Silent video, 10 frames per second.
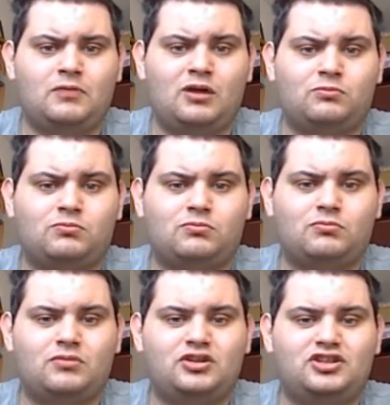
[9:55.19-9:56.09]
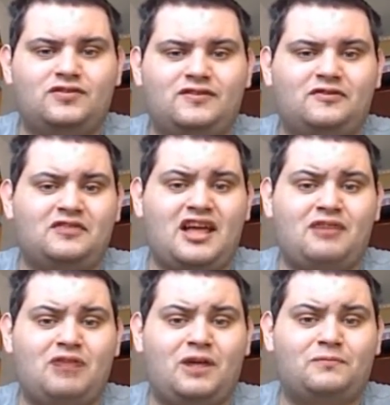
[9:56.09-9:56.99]
well, it's just
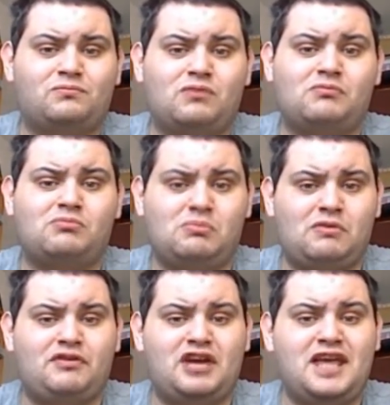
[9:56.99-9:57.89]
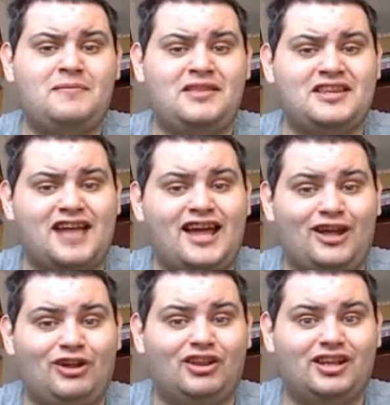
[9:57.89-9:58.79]
that with her name in the
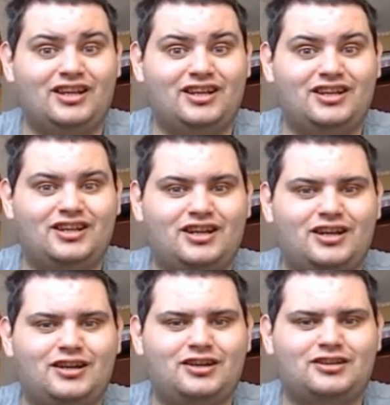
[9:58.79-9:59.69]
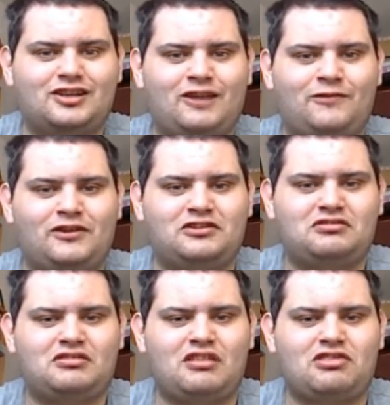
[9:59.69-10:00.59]
title, it kind of felt
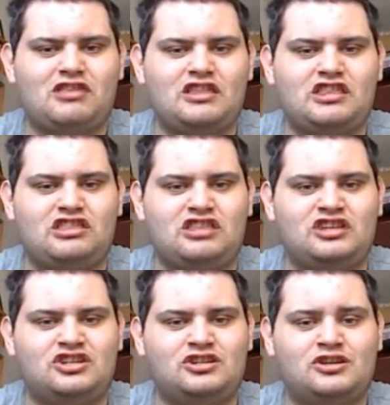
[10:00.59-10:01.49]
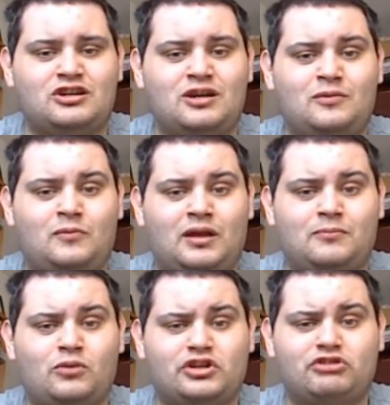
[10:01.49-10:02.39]
that she should have gotten
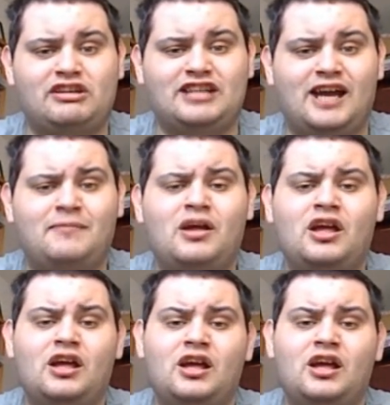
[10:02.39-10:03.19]
like more screen time.